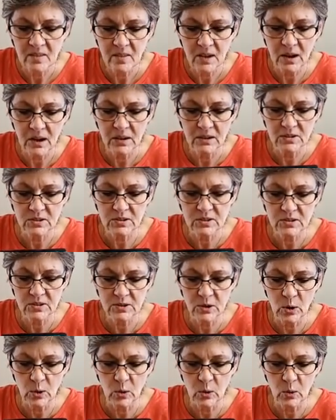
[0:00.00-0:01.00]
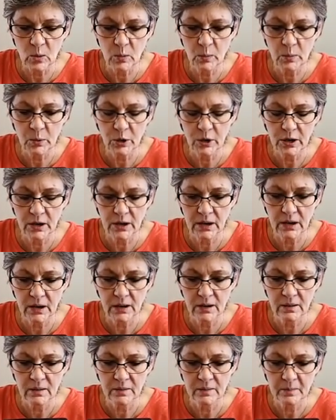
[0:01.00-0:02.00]
That is so
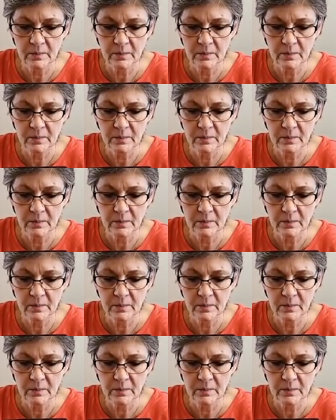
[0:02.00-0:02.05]
pretty.